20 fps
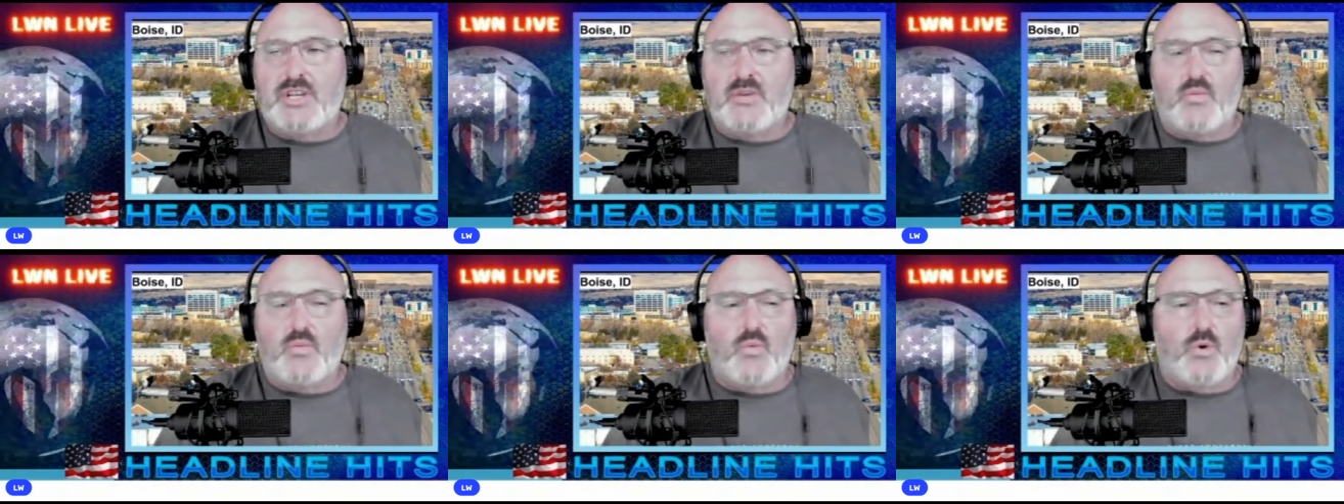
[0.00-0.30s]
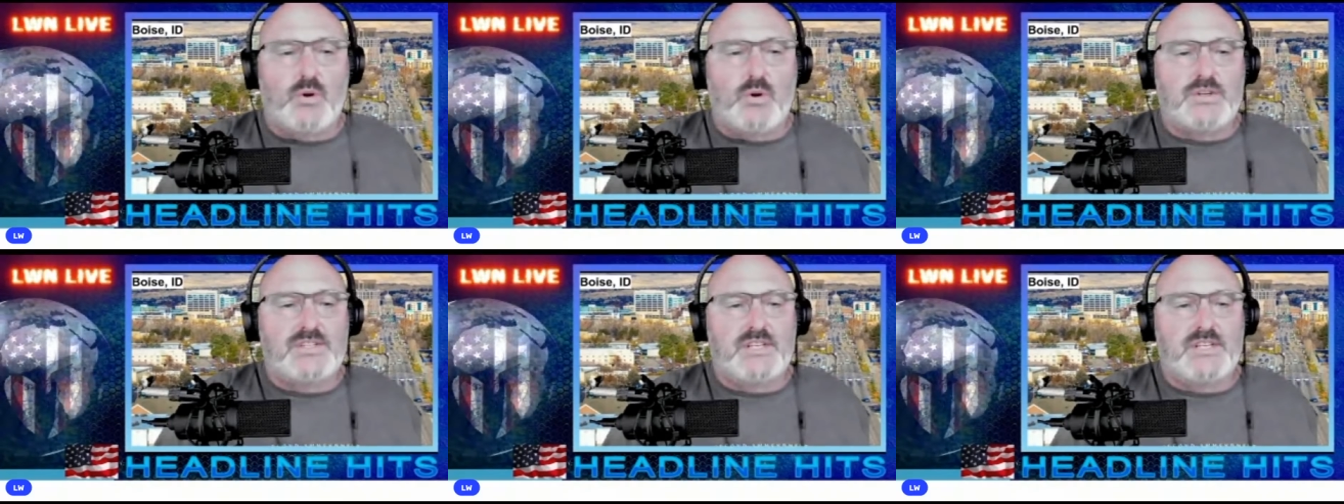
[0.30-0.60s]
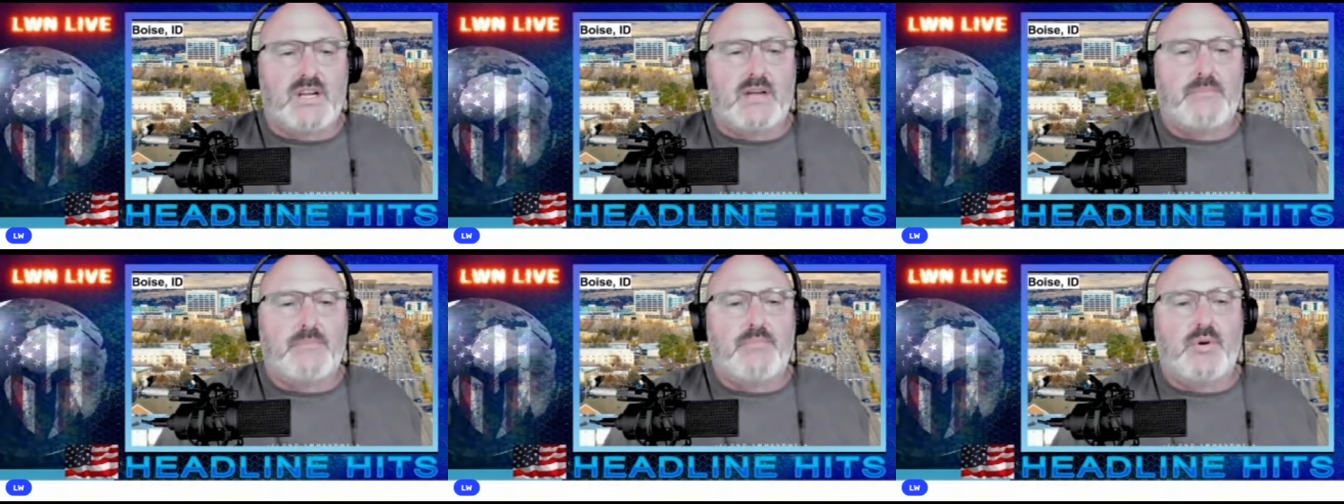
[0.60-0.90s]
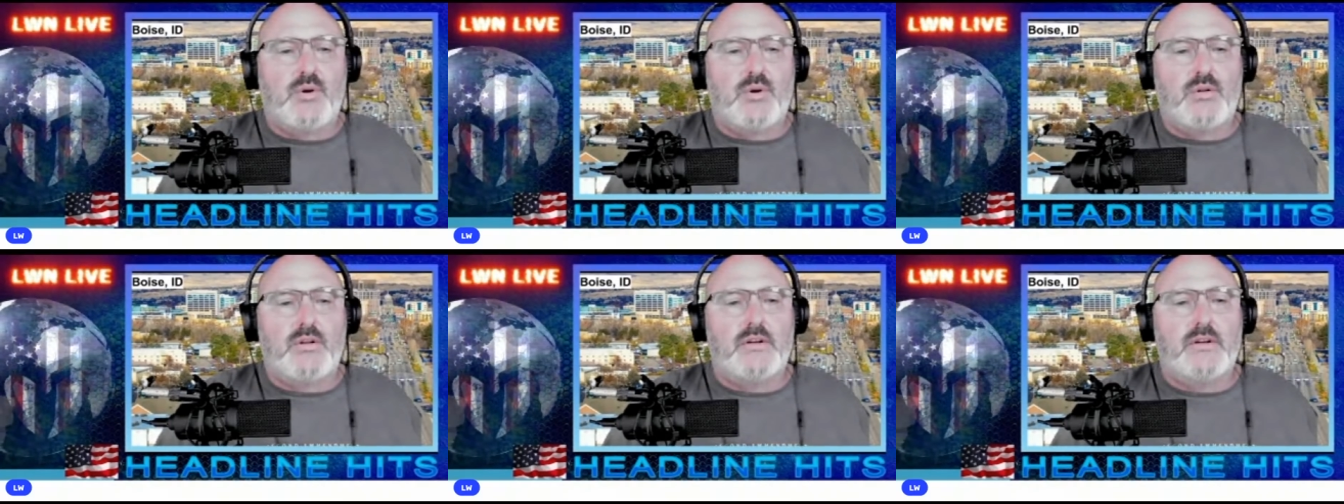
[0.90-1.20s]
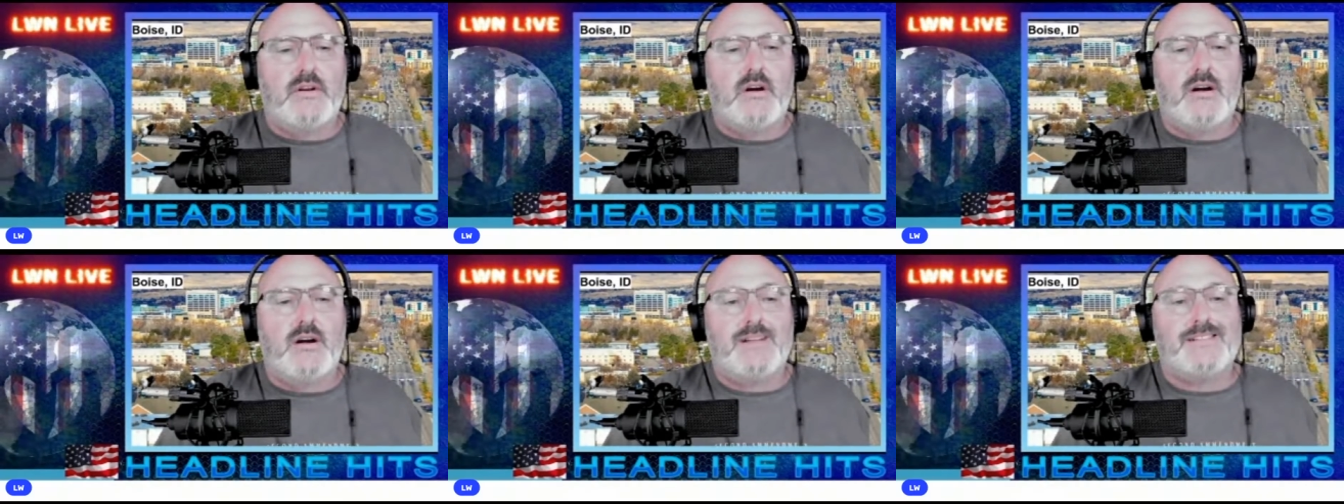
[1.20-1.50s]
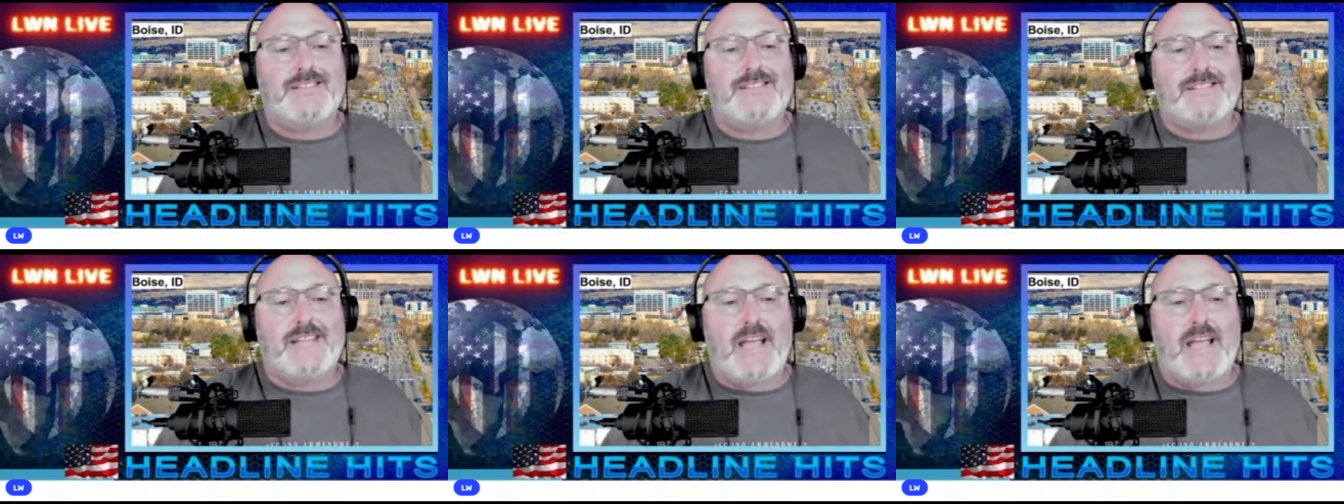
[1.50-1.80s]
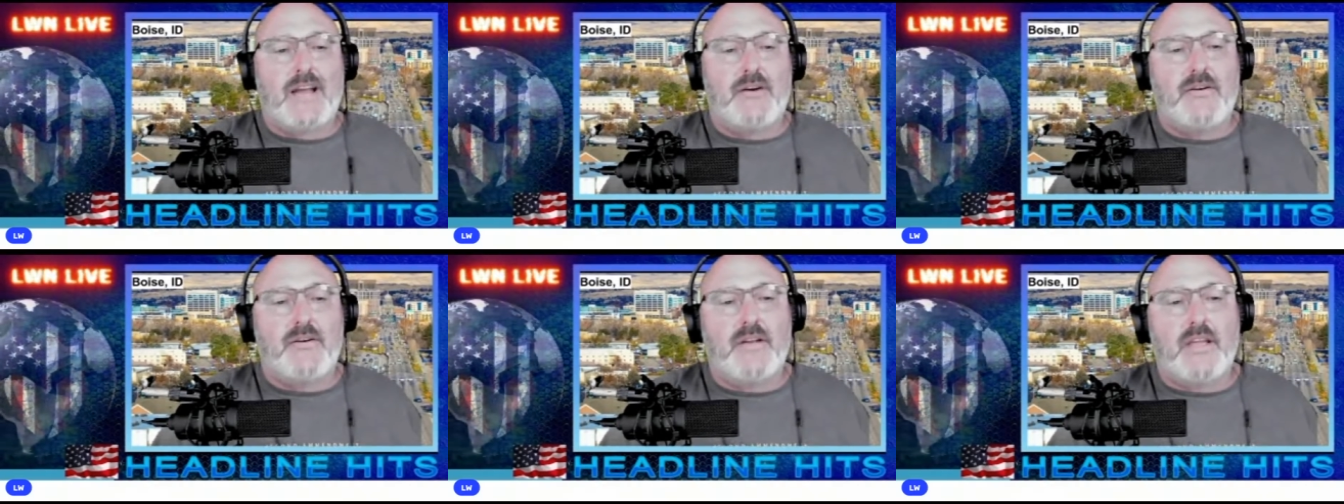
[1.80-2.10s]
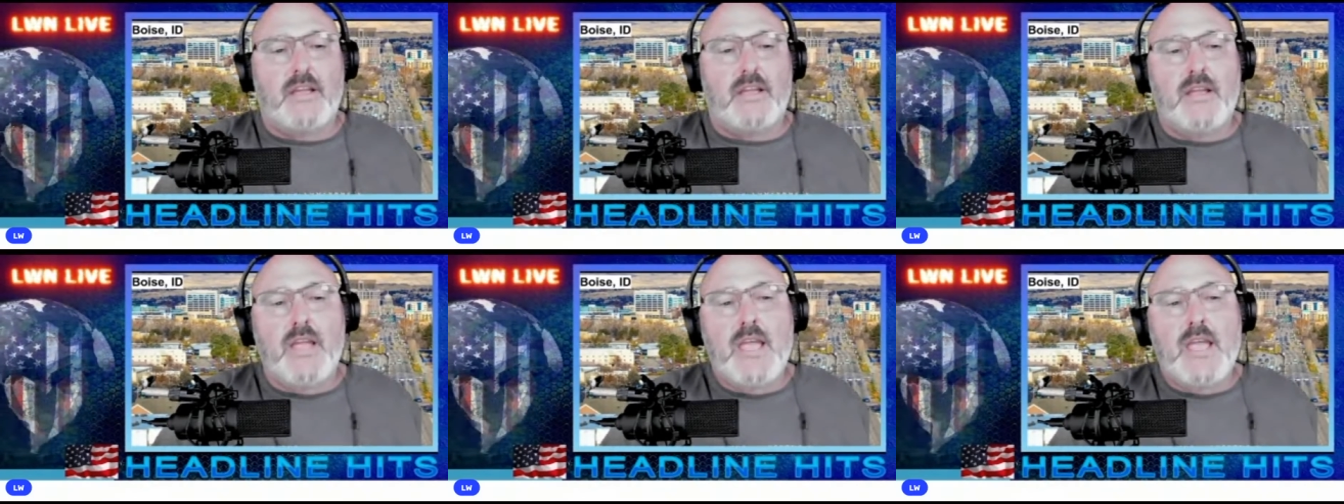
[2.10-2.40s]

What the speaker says: in Warsaw, Poland on Saturday.